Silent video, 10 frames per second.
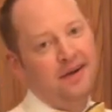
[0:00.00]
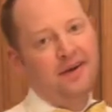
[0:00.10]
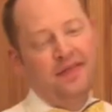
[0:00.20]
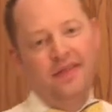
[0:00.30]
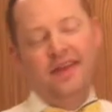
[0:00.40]

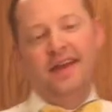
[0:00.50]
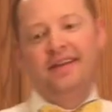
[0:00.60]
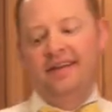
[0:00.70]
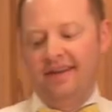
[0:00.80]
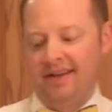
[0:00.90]
that
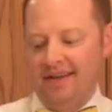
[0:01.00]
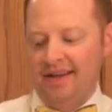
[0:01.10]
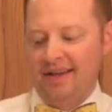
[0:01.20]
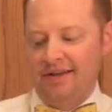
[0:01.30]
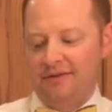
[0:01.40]

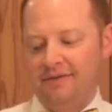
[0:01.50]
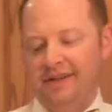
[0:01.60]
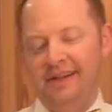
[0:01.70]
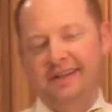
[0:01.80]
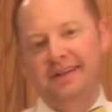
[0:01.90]

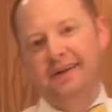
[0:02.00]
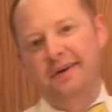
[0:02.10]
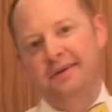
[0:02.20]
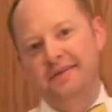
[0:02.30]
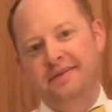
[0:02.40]
revealing the
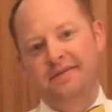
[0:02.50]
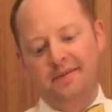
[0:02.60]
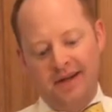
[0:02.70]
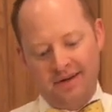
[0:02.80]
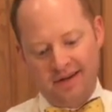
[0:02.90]
loaves from
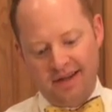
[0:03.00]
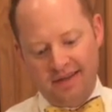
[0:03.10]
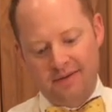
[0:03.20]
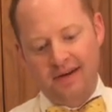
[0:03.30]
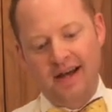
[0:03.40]
underneath the
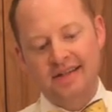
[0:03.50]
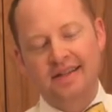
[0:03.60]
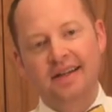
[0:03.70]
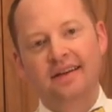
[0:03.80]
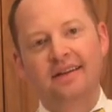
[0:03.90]

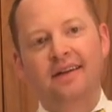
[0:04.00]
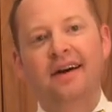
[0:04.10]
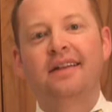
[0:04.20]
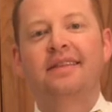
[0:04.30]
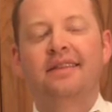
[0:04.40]
rising
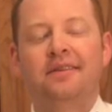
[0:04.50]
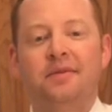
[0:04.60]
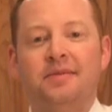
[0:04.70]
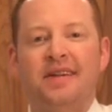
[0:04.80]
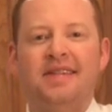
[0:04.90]
cloth was
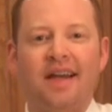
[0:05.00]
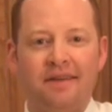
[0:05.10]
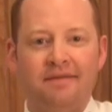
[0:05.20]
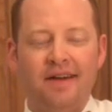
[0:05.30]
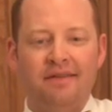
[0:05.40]
my 2nd
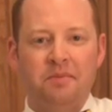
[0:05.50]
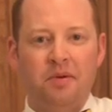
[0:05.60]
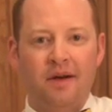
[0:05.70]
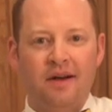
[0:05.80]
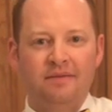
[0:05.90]
favorite
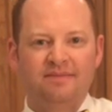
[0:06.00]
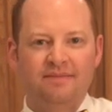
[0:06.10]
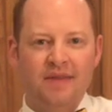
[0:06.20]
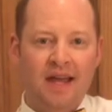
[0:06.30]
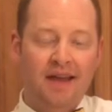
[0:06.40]
part.
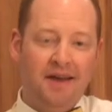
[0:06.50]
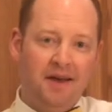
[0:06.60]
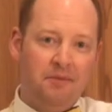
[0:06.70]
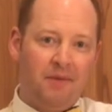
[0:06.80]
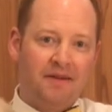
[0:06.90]

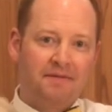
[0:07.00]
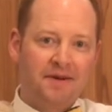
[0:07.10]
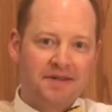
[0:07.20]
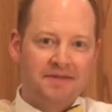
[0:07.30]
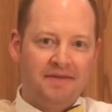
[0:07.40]
My
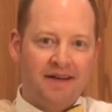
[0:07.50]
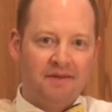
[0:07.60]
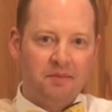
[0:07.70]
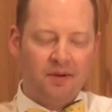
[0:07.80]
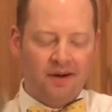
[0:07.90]
1st
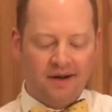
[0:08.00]
favorite part